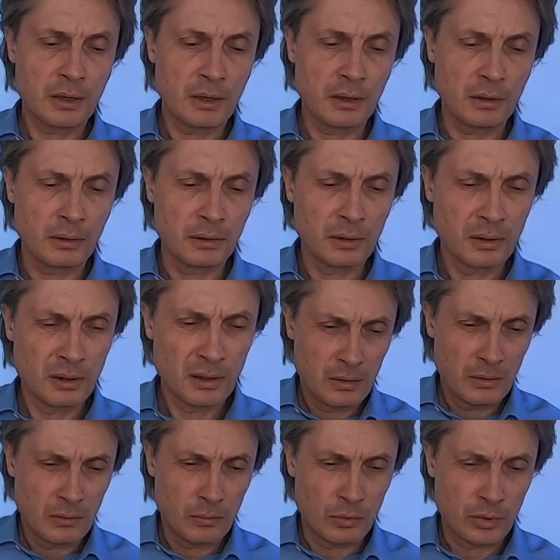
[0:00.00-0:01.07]
and
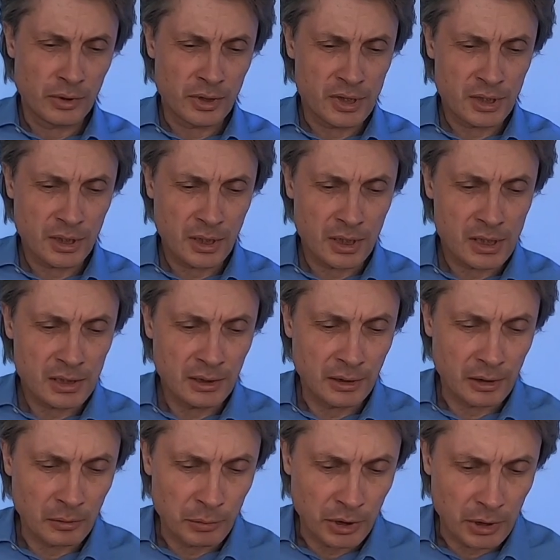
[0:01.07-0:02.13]
water starts a
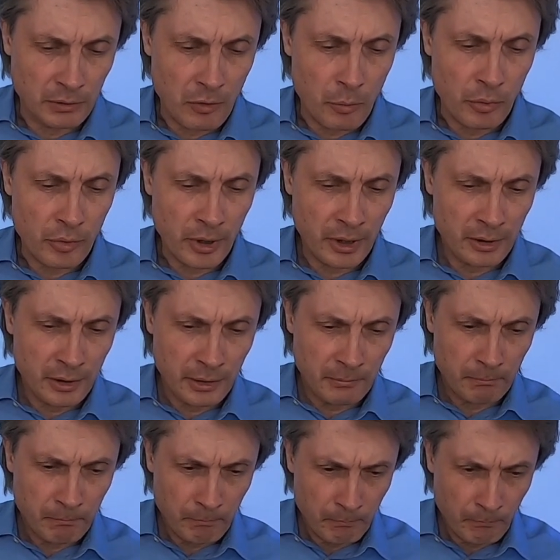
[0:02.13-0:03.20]
little bit evaporating.